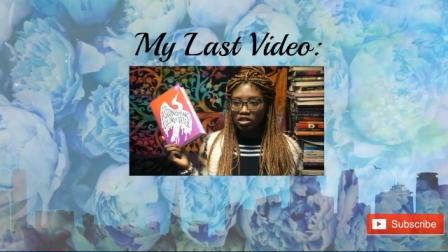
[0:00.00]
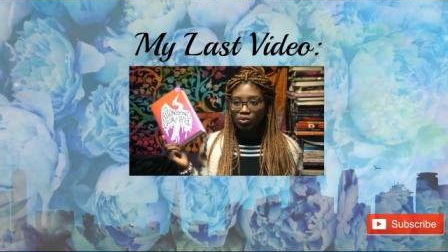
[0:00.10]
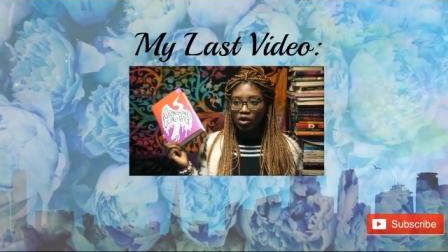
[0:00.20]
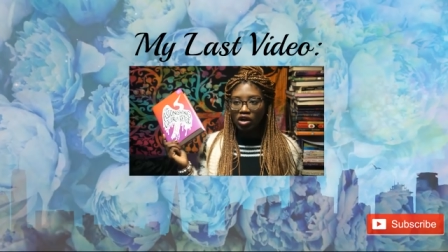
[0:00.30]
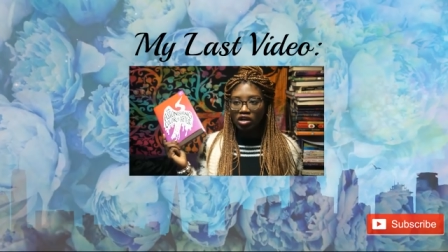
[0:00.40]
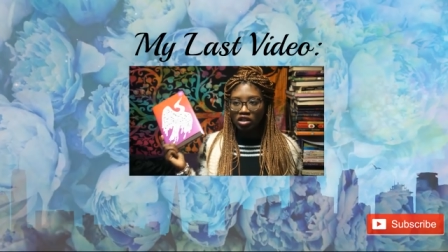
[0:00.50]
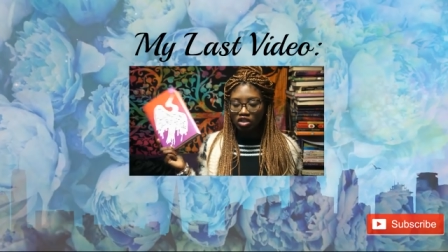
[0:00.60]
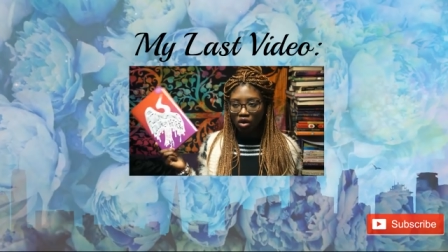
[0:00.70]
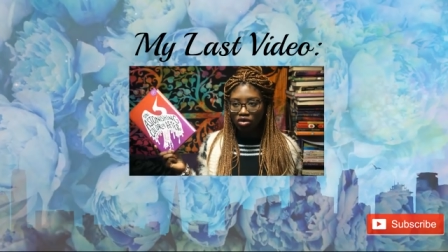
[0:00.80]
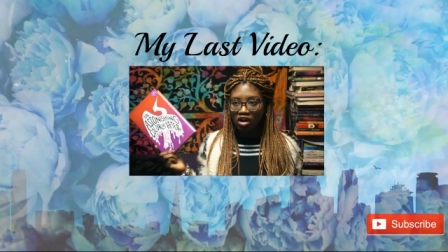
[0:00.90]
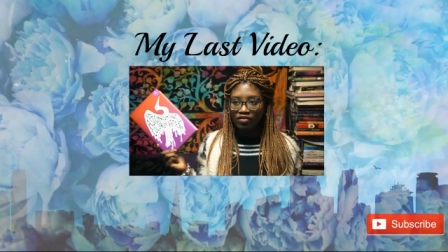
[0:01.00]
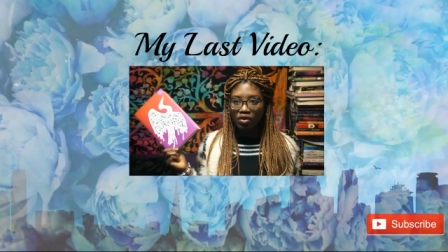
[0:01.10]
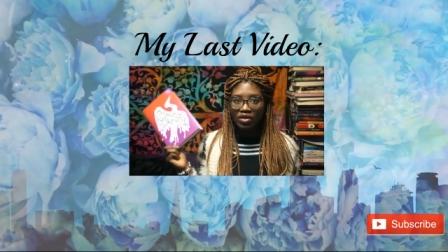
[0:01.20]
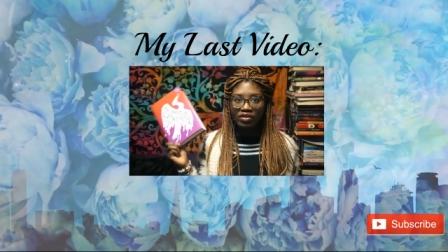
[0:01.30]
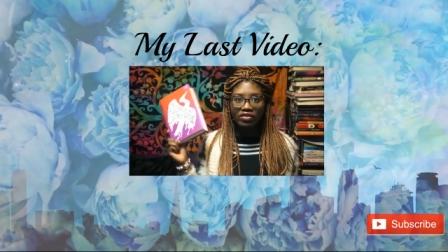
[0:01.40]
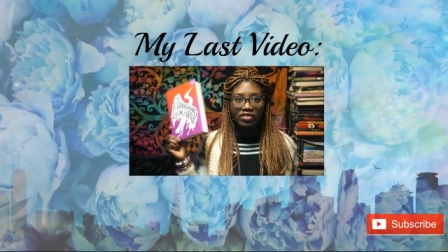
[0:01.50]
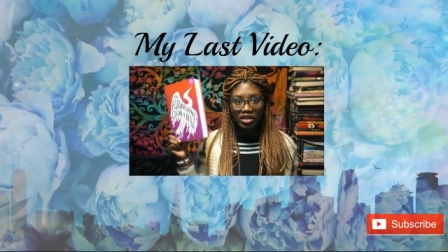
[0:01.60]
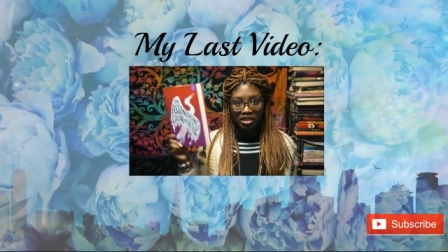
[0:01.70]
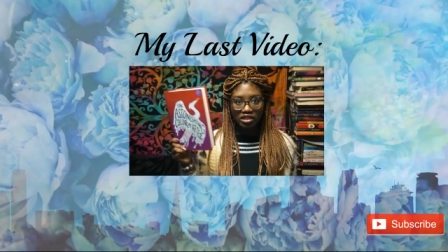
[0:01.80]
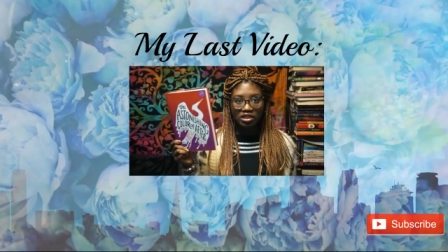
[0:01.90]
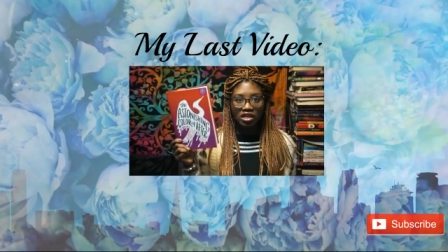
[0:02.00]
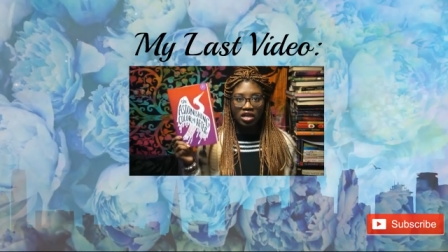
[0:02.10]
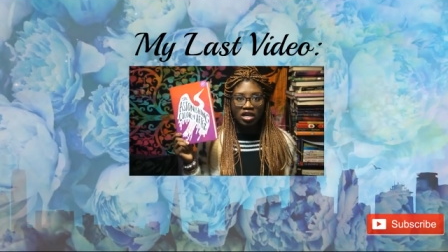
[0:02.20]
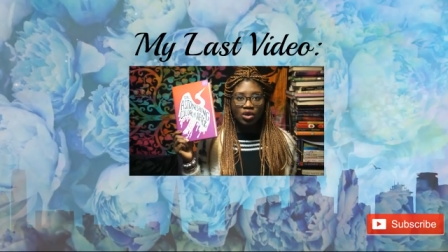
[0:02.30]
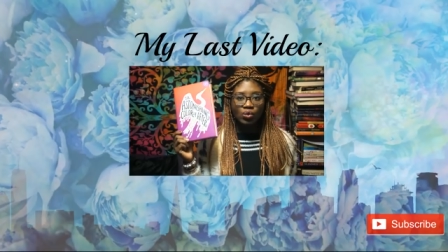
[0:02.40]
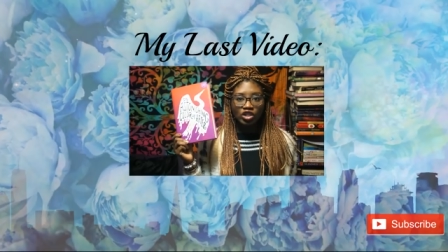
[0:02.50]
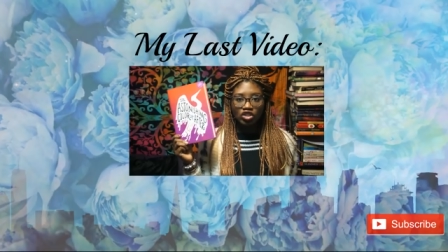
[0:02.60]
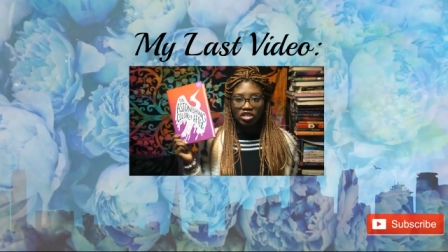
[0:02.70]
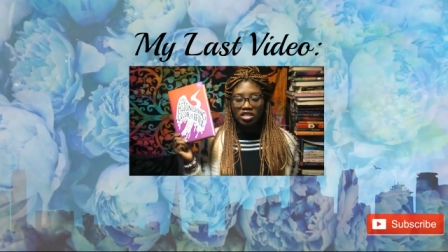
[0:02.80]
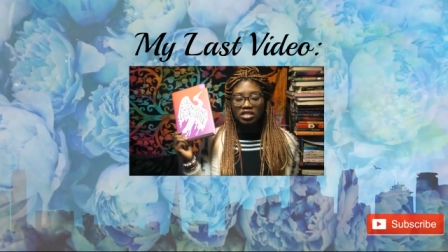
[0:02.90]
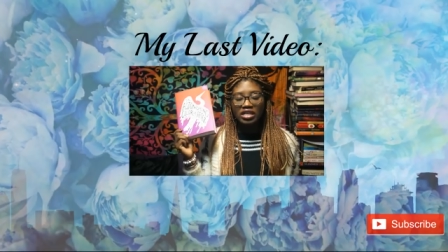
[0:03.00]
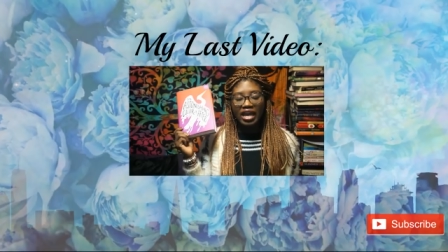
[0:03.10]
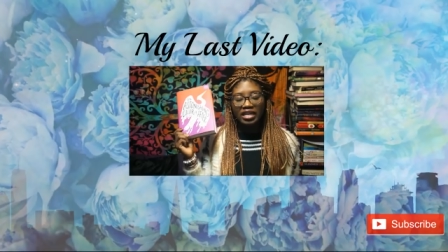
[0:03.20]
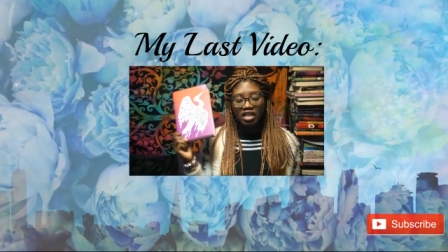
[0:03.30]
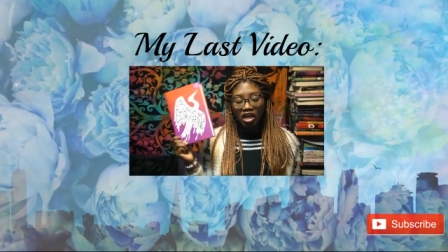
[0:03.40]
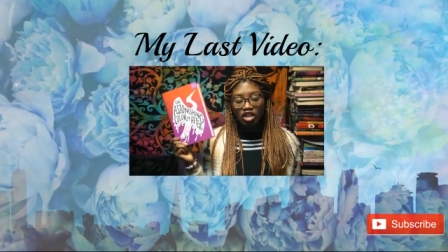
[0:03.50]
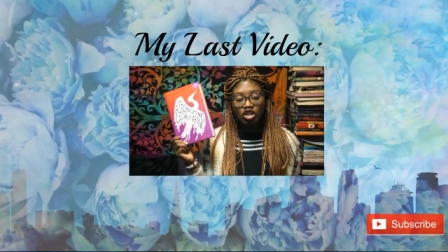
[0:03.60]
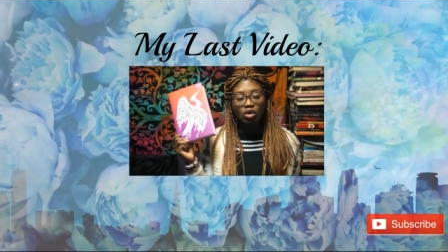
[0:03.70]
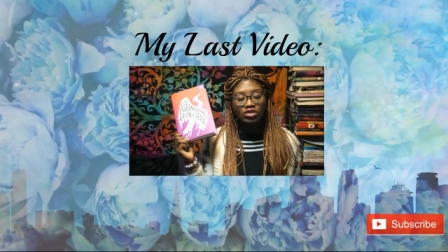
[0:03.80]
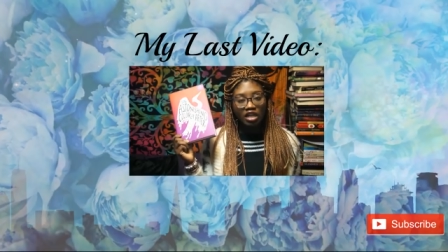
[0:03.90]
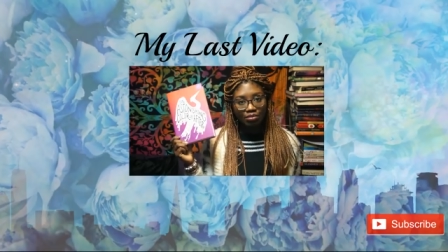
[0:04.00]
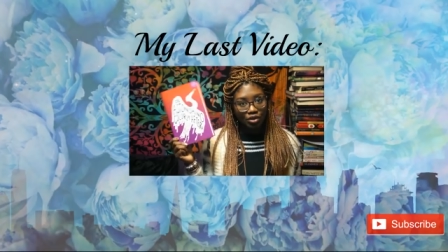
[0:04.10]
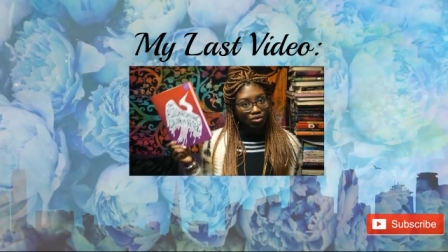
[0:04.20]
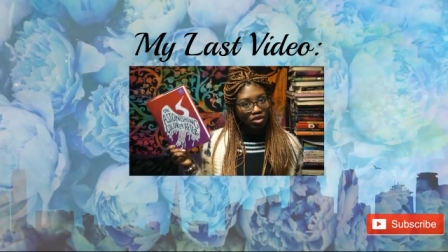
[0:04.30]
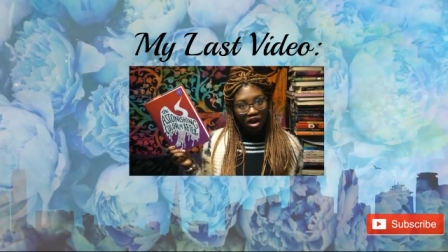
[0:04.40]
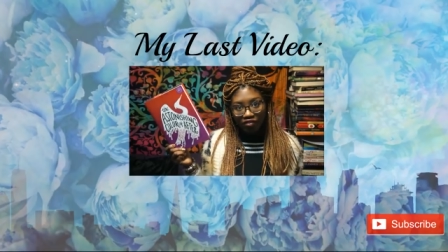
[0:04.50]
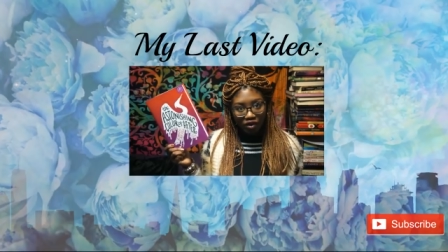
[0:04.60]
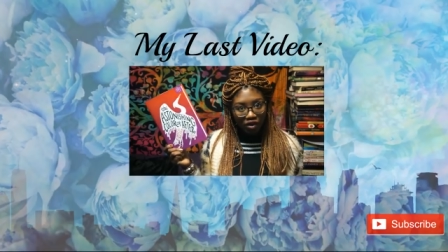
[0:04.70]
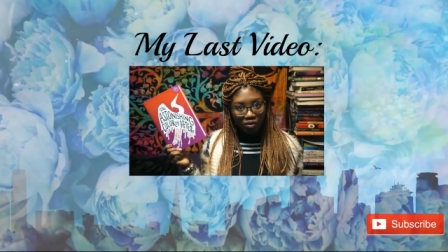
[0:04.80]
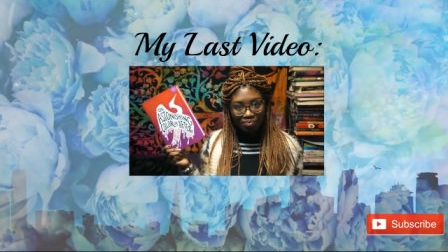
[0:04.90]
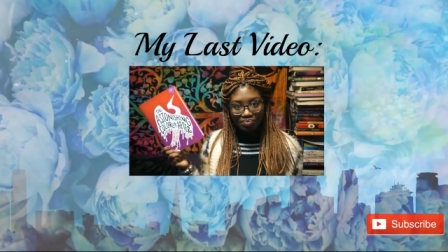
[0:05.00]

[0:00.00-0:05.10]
were an adult novel and then this, which is a young adult debut novel.